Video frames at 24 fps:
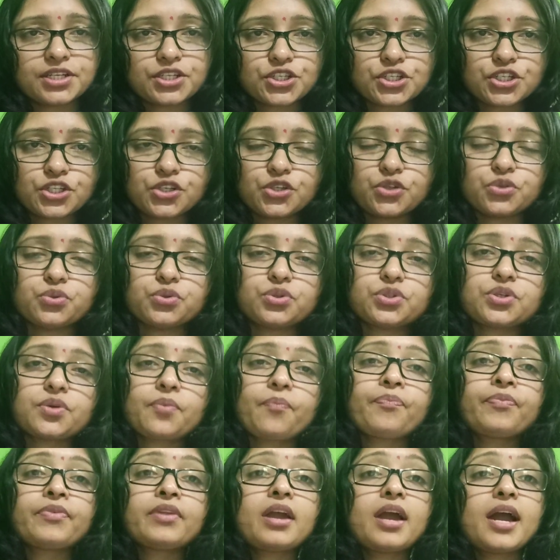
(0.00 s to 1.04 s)
rescheduled.
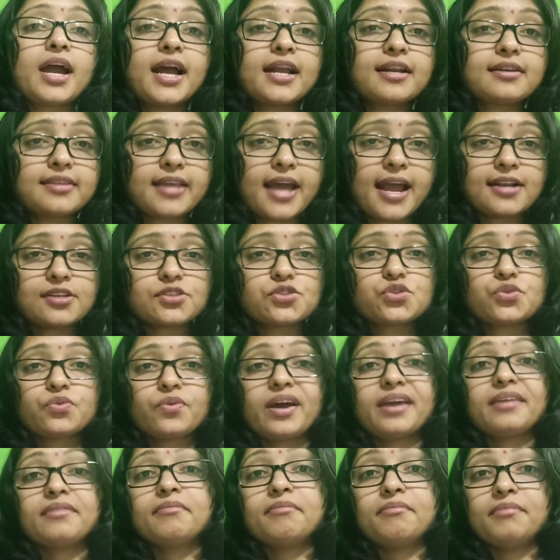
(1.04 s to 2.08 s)
And that's
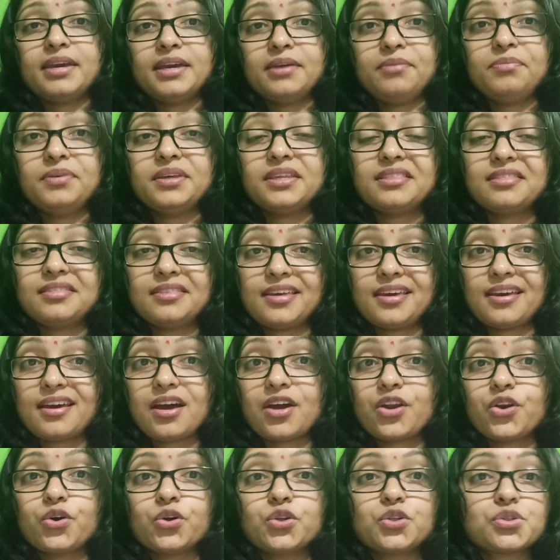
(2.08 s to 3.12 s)
why maybe they
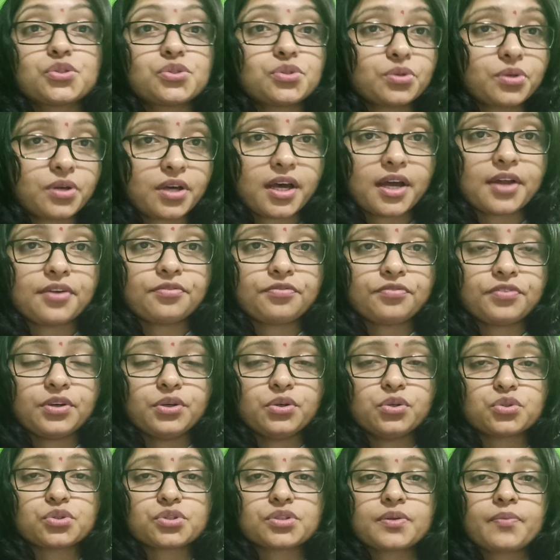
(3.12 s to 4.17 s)
are also
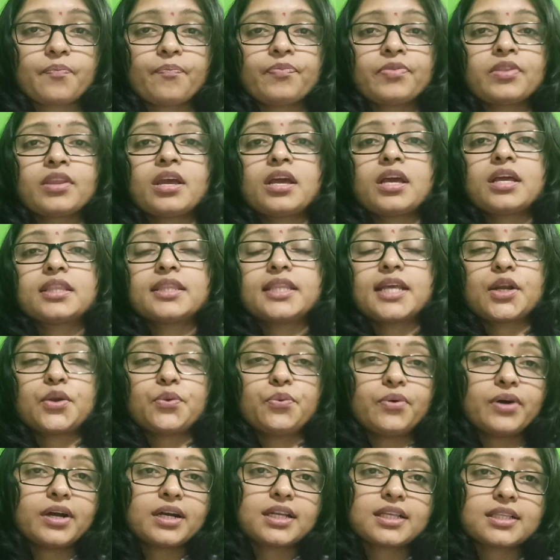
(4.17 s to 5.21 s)
confused
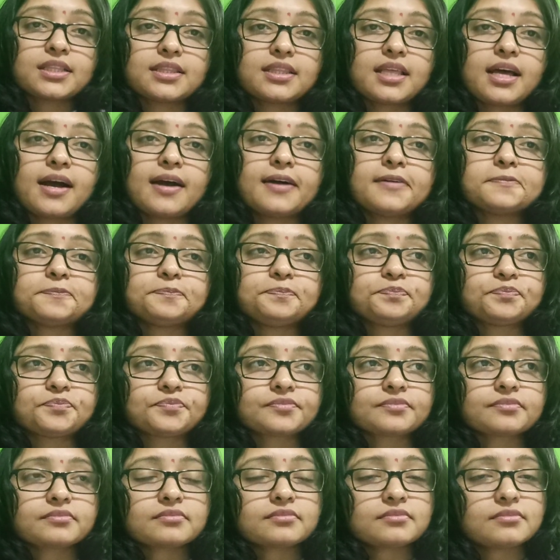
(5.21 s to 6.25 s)
that what are the
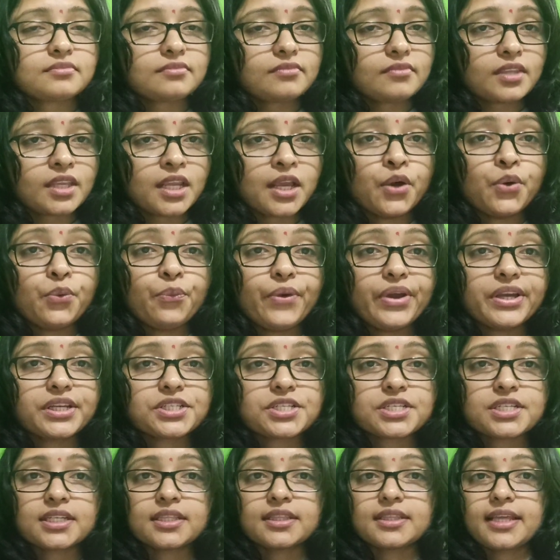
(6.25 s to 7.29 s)

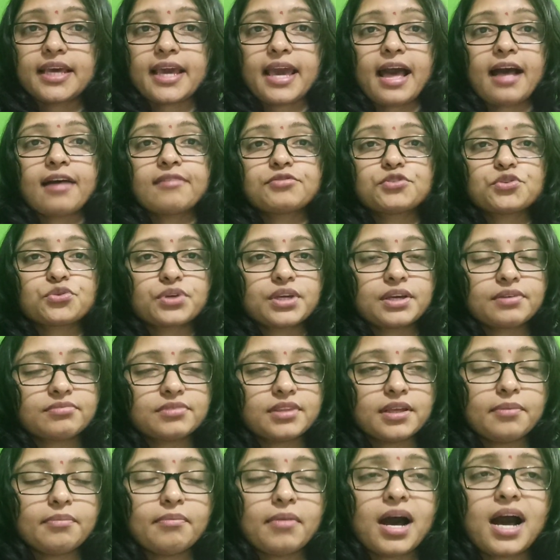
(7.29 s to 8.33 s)
question they have to give
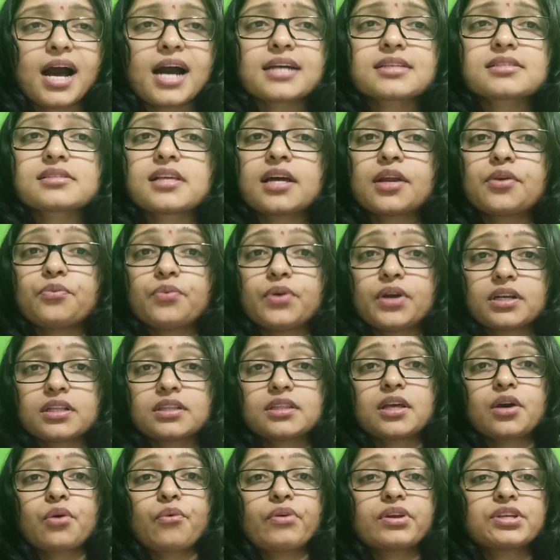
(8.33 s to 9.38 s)
the marks and what are
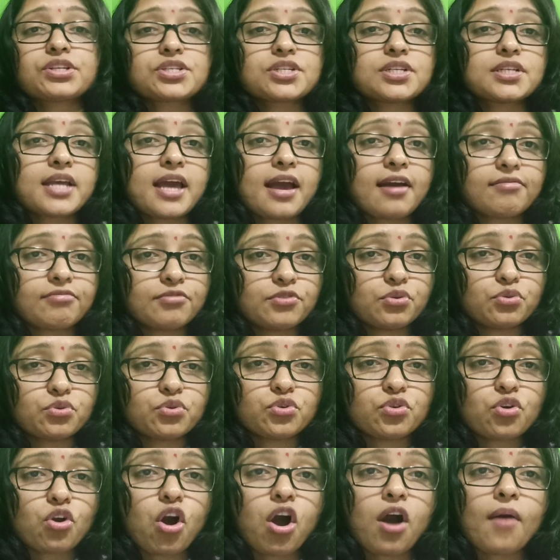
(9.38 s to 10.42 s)
the question have to
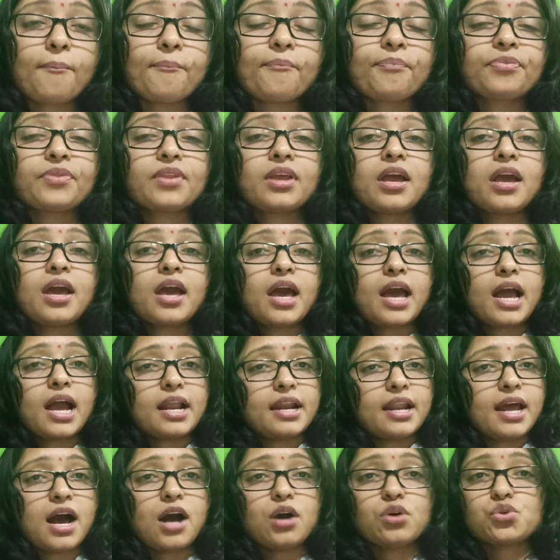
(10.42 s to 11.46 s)
drop
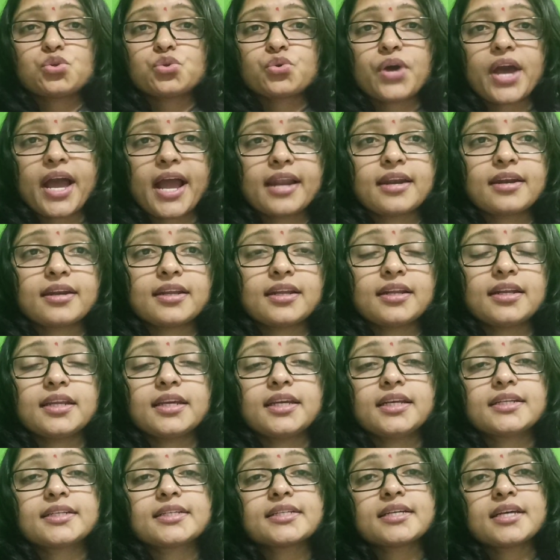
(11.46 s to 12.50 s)
and how to handle
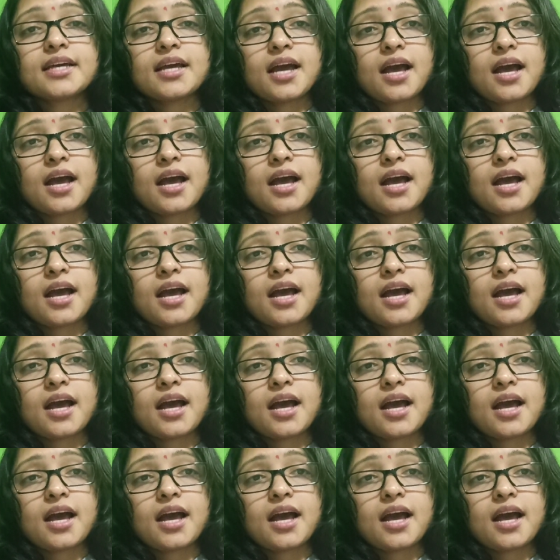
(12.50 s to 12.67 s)
it,